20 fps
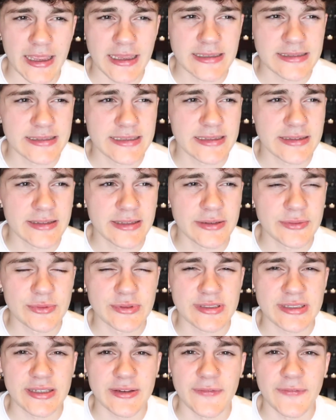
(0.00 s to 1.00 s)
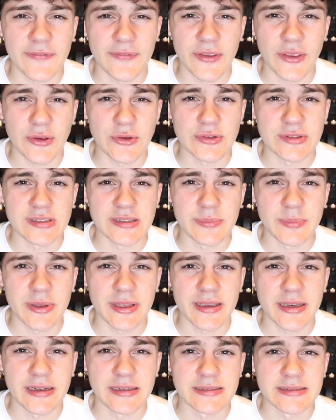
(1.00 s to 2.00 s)
instantly was confused
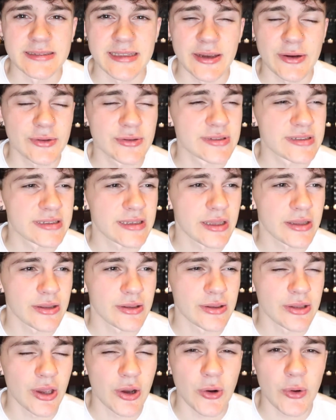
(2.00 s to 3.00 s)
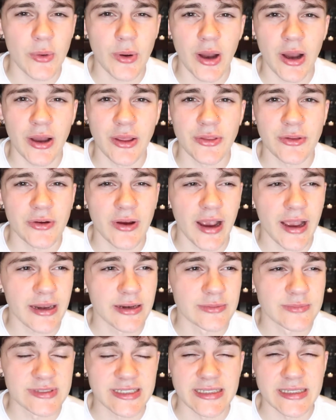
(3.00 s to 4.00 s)
because there was no other
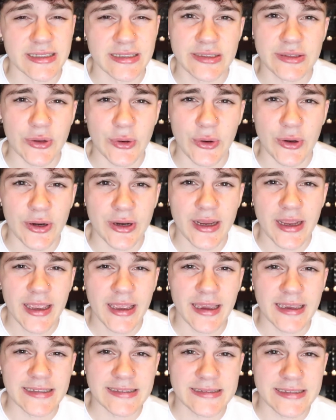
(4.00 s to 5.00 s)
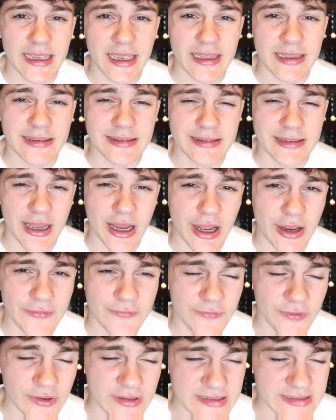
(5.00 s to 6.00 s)
items in the store that said
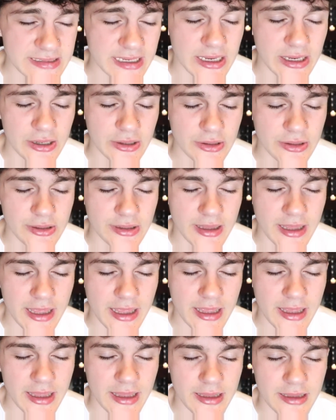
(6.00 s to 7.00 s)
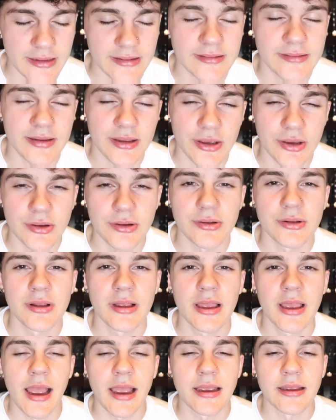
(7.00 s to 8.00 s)
not for sale
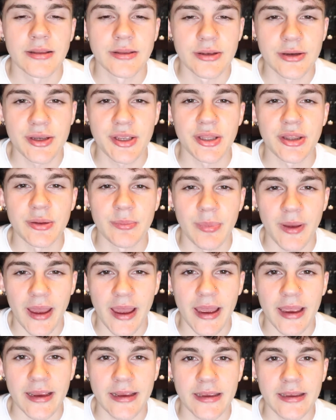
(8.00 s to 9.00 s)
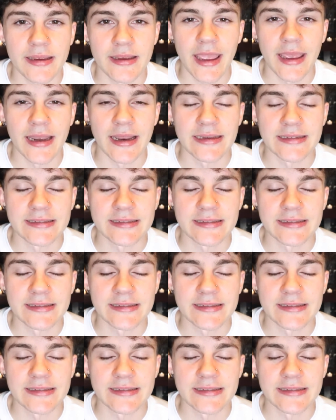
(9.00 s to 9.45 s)
until I look in the back and I